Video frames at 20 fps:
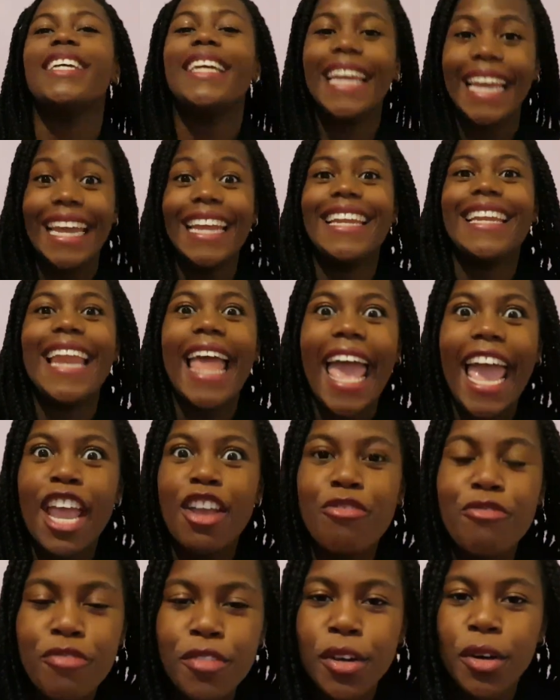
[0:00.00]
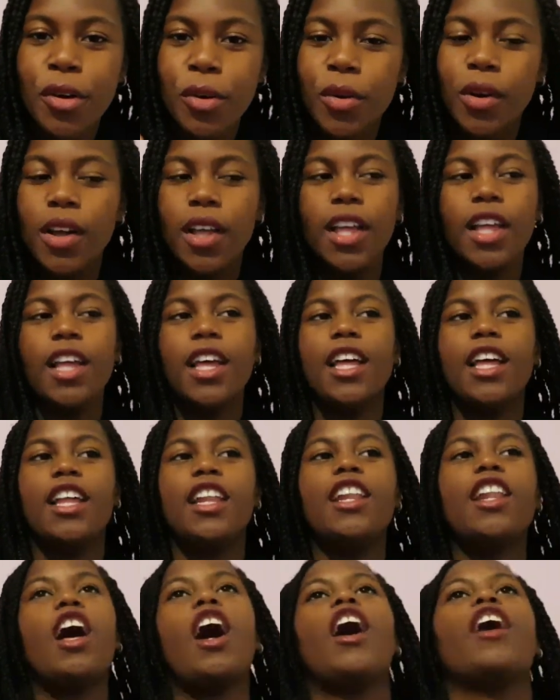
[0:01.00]
in a real
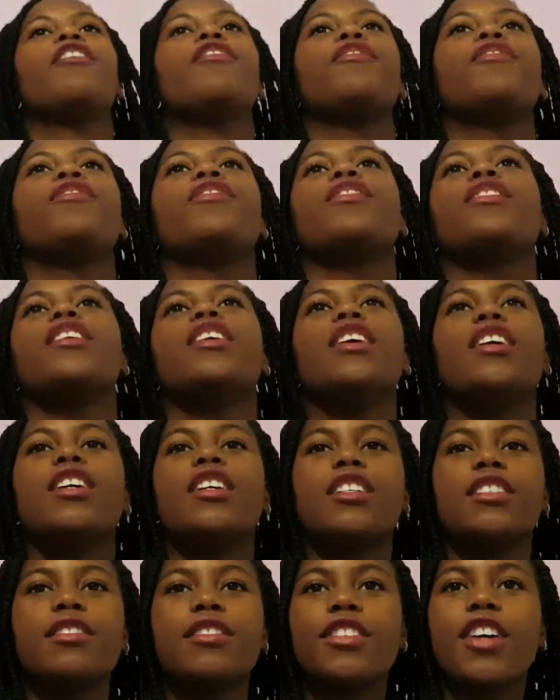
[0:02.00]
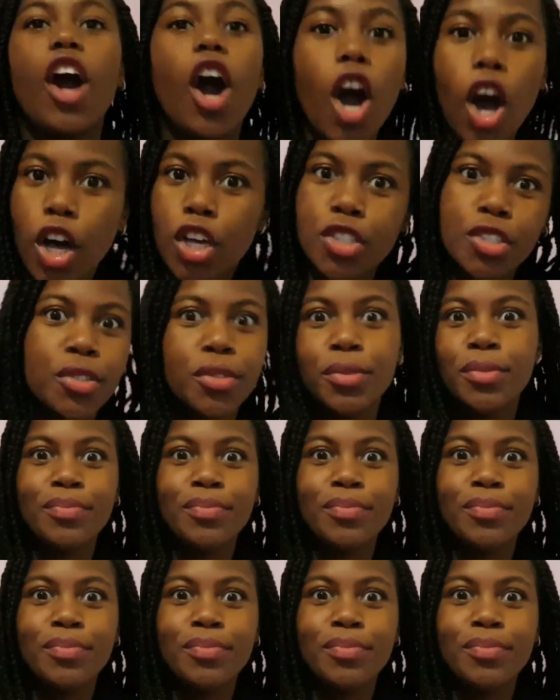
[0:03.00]
life castle.